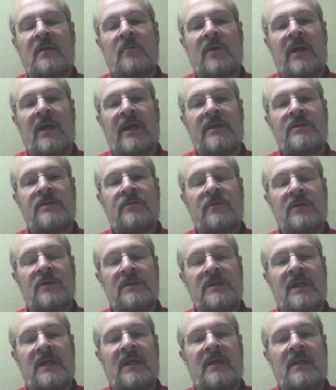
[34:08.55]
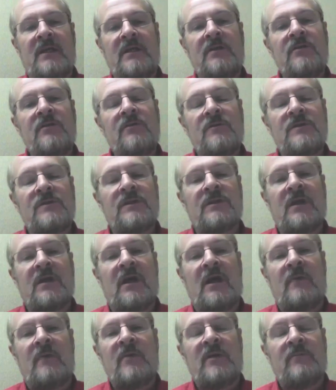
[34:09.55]
but I do a daily news and
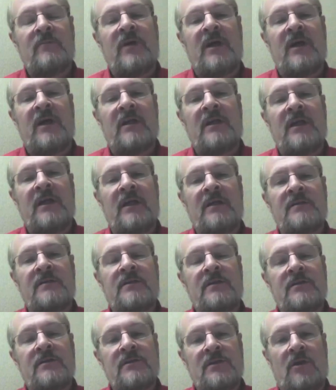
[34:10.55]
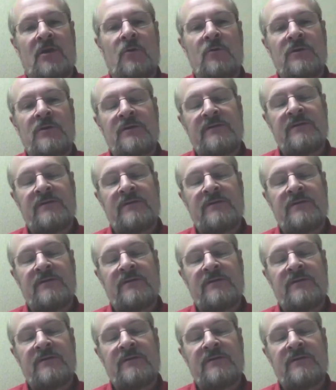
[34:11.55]
comment podcast that is always